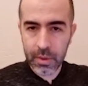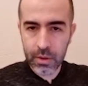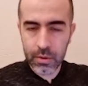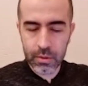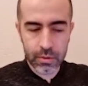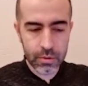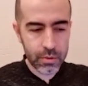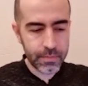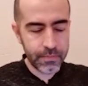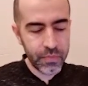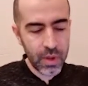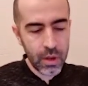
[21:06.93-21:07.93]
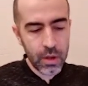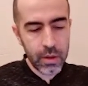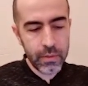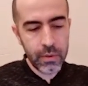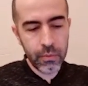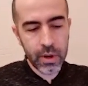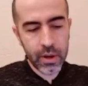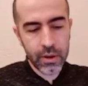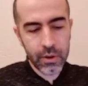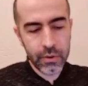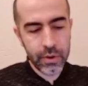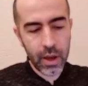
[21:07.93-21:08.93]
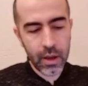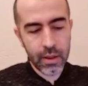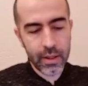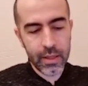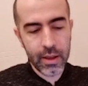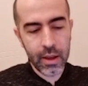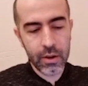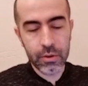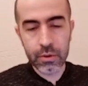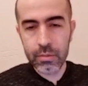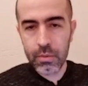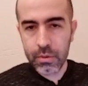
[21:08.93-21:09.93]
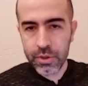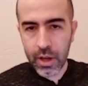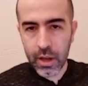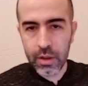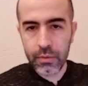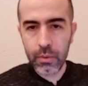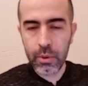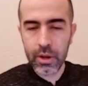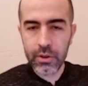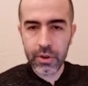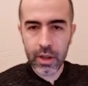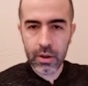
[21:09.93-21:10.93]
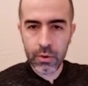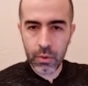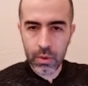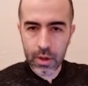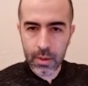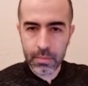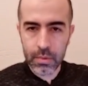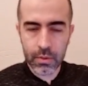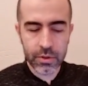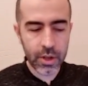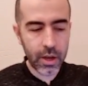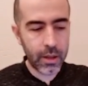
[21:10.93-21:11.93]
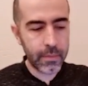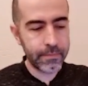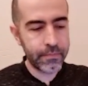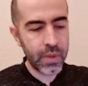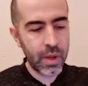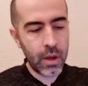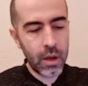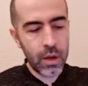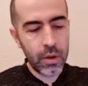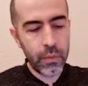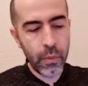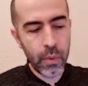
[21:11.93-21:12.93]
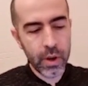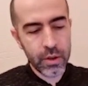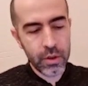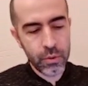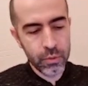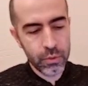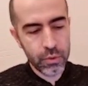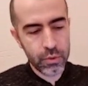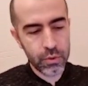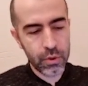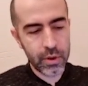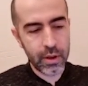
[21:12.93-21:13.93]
Because if you want to create a layer 2 blockchain, if you want to create a roll-up blockchain, if you want to use